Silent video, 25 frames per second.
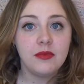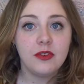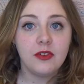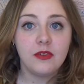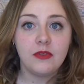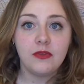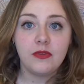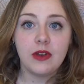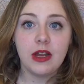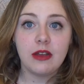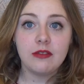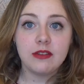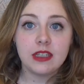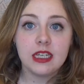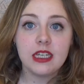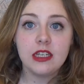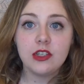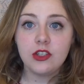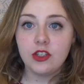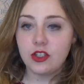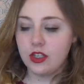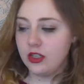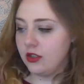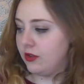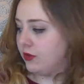
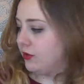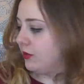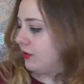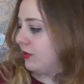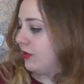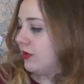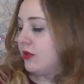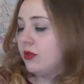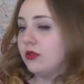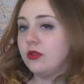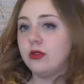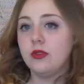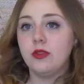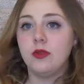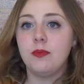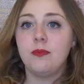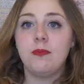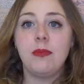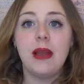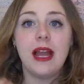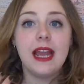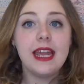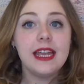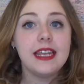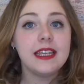foundation or
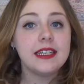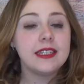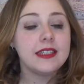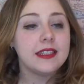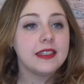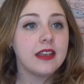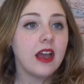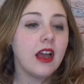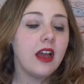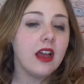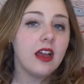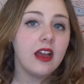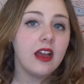base,